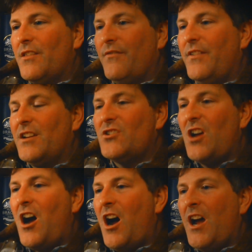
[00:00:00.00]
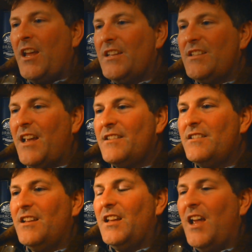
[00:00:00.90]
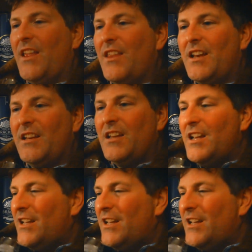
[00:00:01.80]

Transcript: on the finish, high intensity, and then